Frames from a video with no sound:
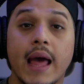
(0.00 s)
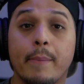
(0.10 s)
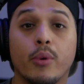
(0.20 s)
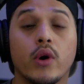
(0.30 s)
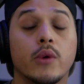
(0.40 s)

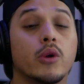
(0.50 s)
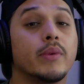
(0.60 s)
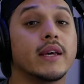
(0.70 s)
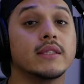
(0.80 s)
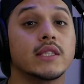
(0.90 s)
that point it would be
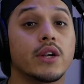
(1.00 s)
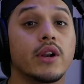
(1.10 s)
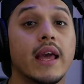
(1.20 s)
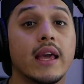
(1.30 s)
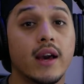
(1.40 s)
considered
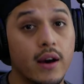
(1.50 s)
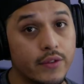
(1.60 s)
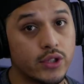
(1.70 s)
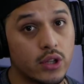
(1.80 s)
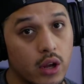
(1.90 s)
a
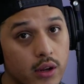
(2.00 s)
cover song.